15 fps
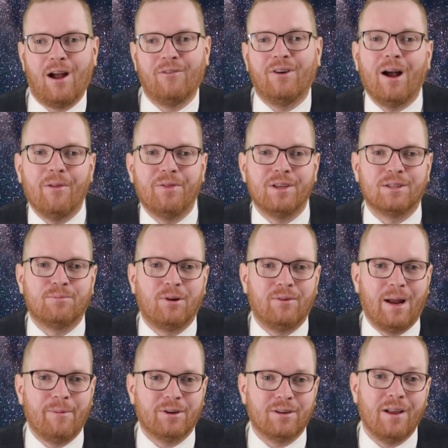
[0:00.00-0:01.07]
around this
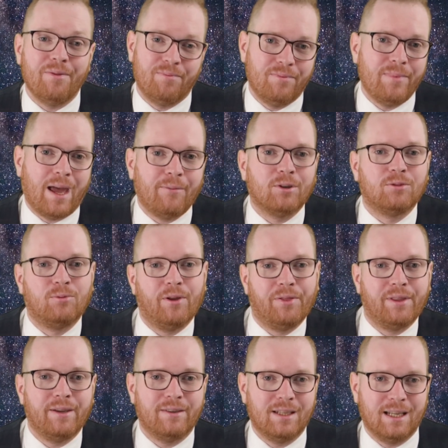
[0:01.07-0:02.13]
parameter, and that was
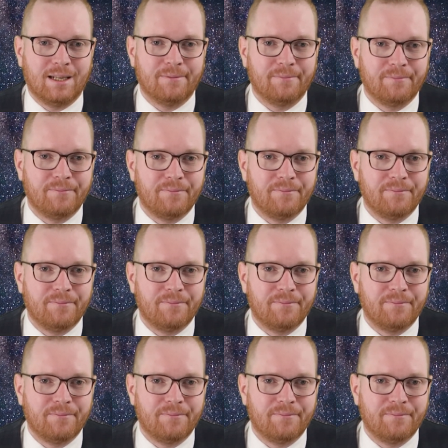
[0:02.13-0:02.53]
what they did.